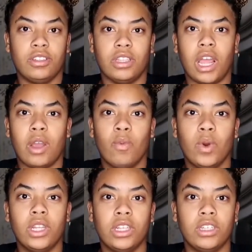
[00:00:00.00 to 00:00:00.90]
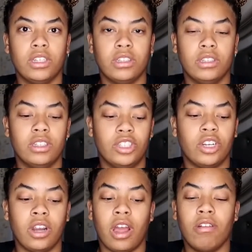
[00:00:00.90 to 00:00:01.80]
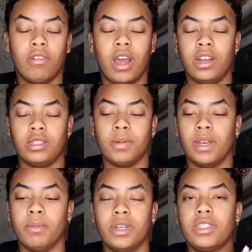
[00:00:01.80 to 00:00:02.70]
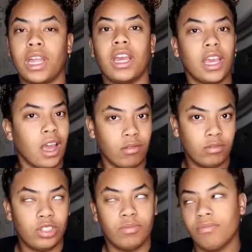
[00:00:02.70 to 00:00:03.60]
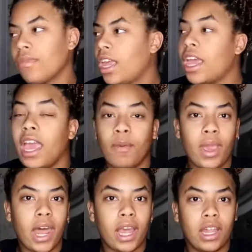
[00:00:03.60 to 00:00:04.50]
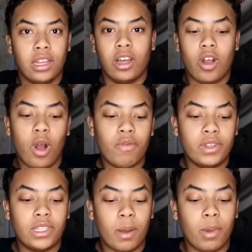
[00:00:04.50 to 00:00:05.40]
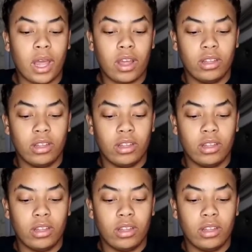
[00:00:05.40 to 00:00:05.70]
like one little chair. I don't know how to explain it, but it's like a couch. And we had like a little coffee table, like